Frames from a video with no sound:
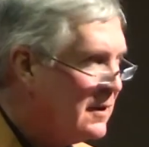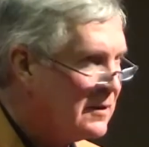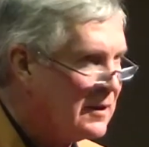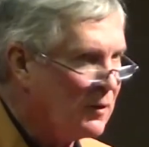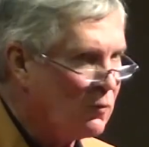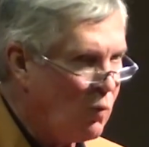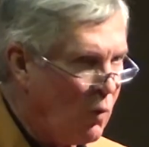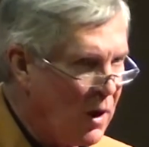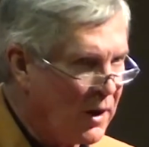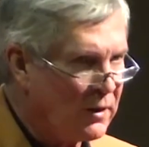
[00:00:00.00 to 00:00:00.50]

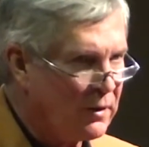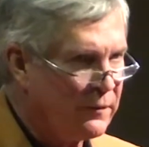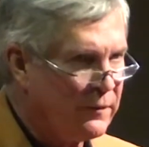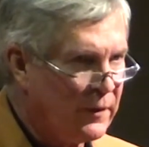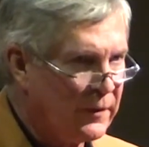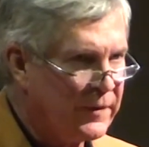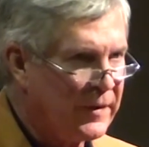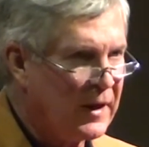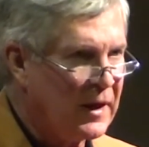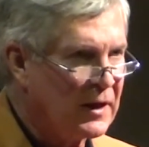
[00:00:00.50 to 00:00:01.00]
did
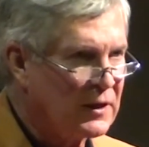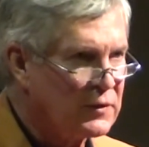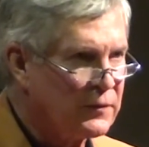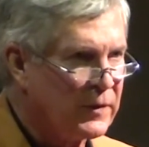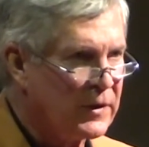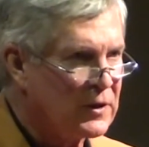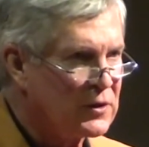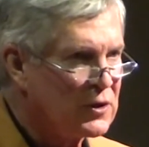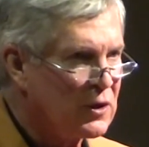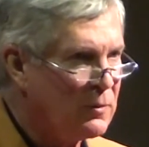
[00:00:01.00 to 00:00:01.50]
wonderful things
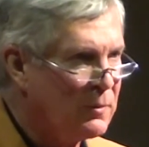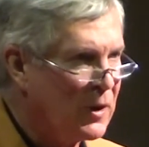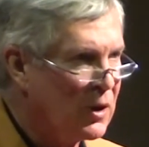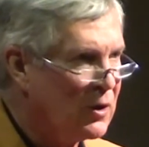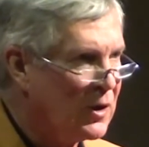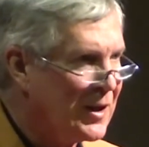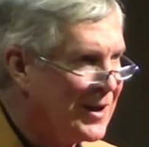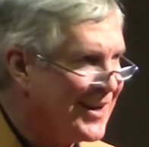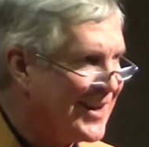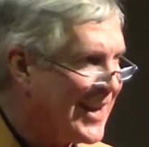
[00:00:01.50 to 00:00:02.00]
for this
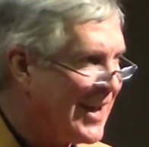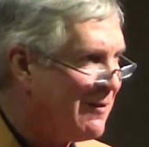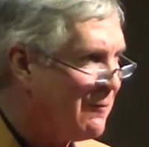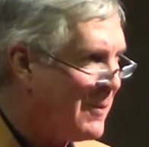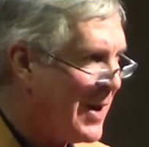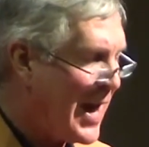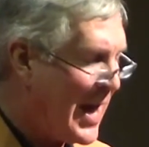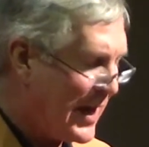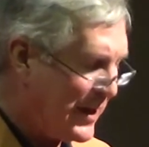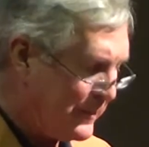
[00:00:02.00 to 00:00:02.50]
community and
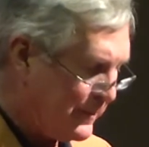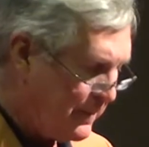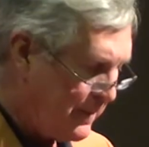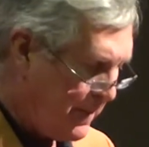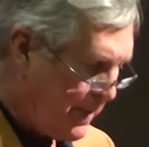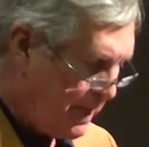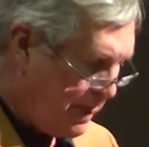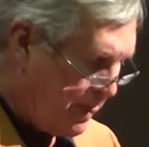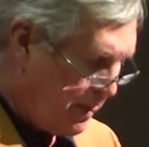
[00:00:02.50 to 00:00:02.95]
gave back.